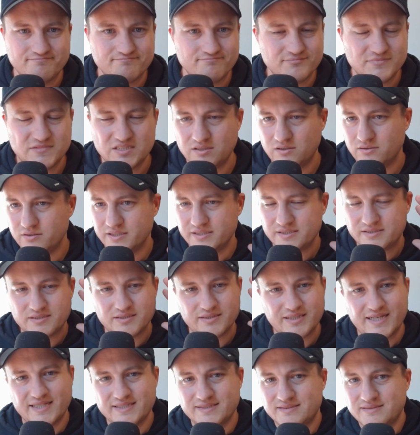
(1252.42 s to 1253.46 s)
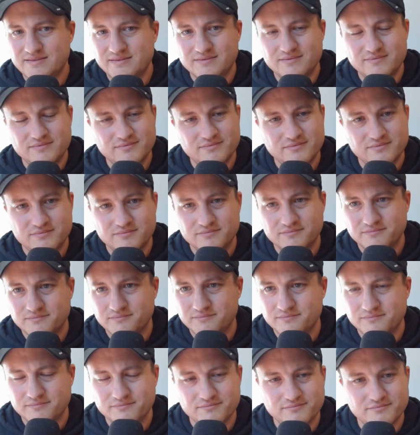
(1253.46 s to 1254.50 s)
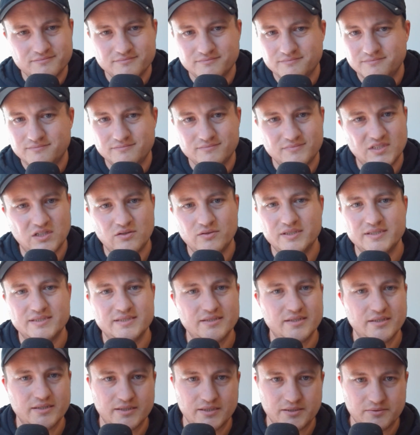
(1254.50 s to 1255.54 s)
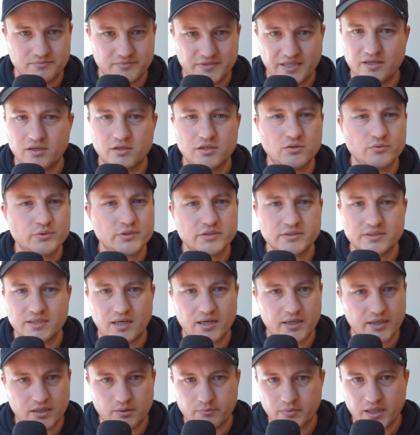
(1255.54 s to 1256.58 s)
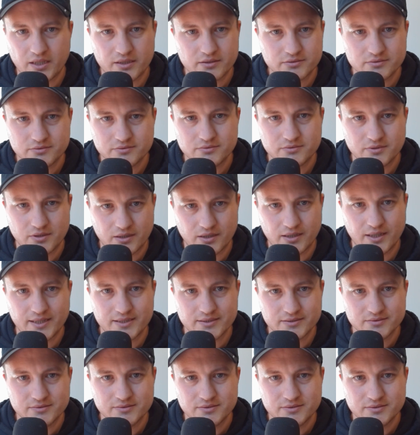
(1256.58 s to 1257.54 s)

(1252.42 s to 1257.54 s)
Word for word: Don't listen. Don't listen to them. They don't know what they're talking about. All right.